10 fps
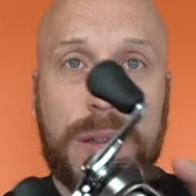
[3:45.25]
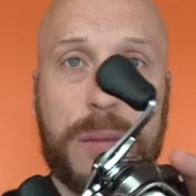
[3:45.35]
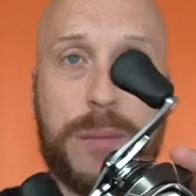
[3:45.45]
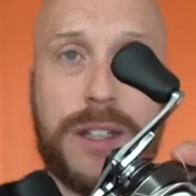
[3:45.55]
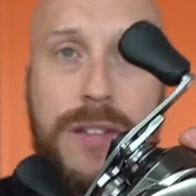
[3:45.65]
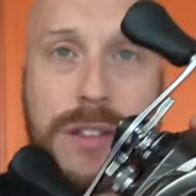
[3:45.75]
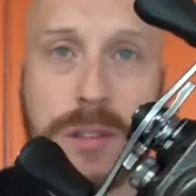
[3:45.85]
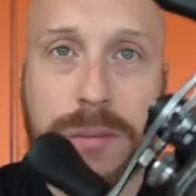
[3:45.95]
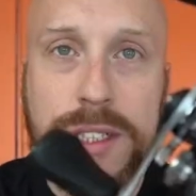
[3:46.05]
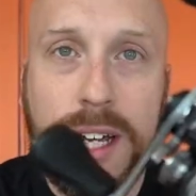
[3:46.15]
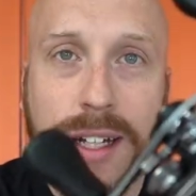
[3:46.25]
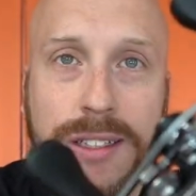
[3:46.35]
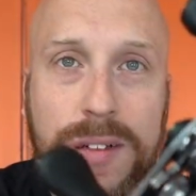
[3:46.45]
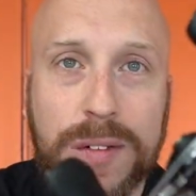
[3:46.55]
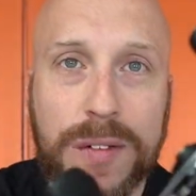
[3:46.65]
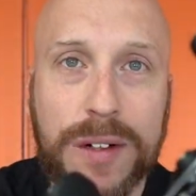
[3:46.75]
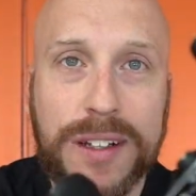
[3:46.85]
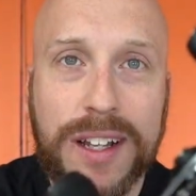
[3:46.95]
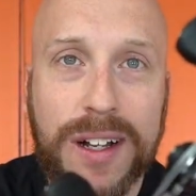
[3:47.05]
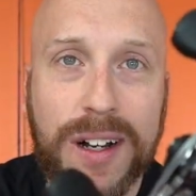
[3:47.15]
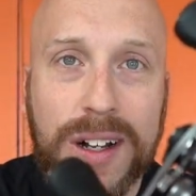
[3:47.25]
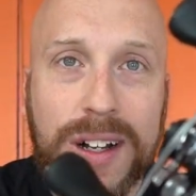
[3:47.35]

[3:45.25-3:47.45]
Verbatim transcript: Let me give you some shots of it right there.